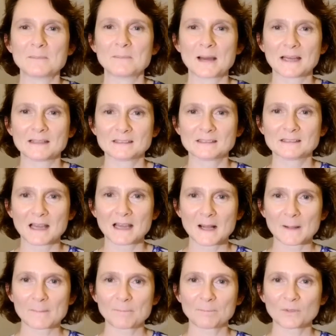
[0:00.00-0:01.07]
but
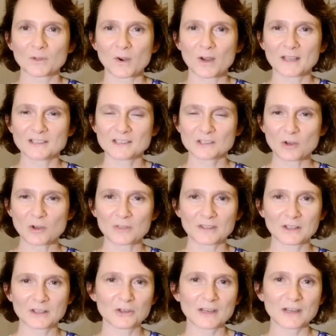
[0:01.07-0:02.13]
I just got
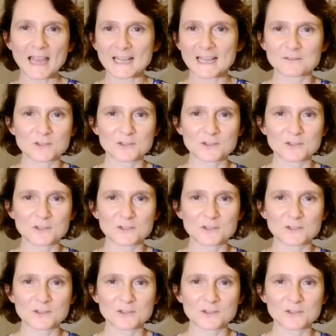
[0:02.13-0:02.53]
the creative